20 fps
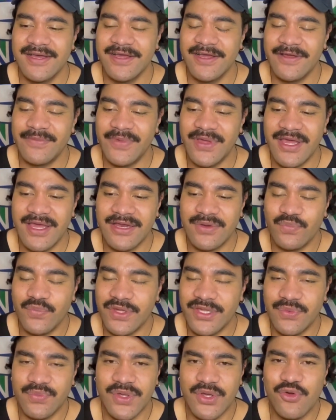Man,
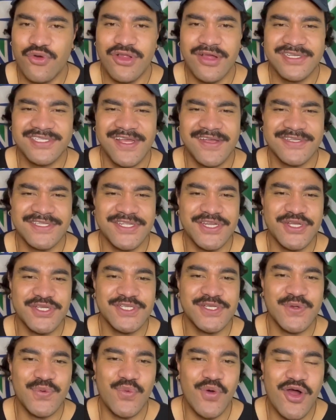we call ourselves the New
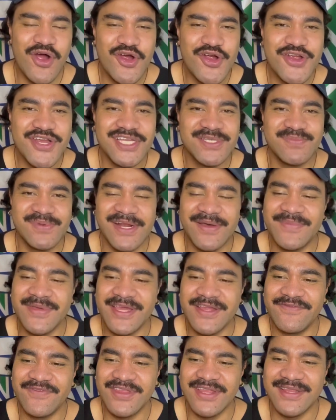Zealand Warriors, but I
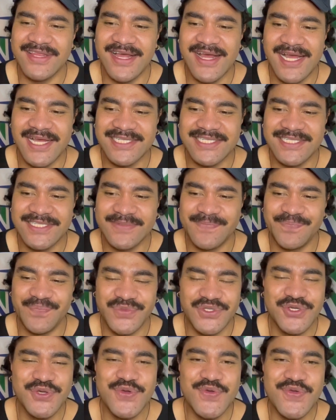mean, for the last
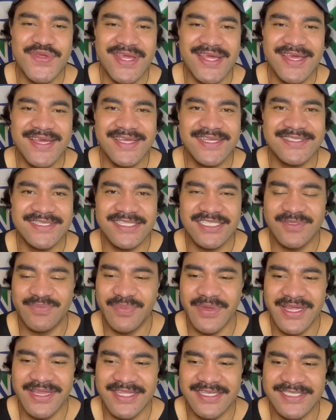2 years, it's
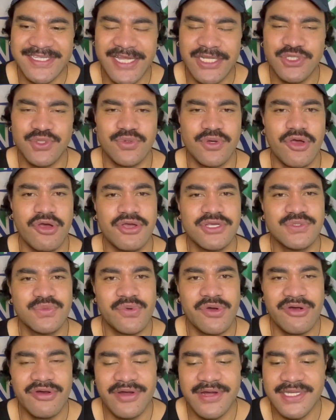been the Central Coast
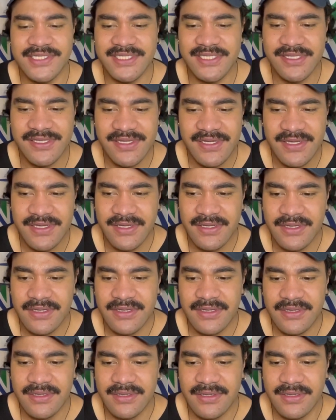Warriors, and,
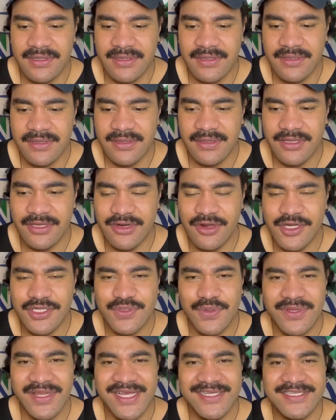
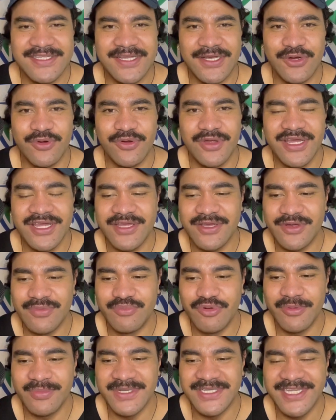to a lesser degree, you can
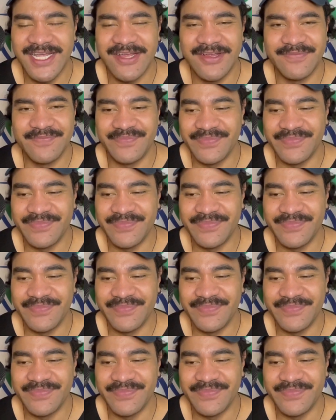probably say,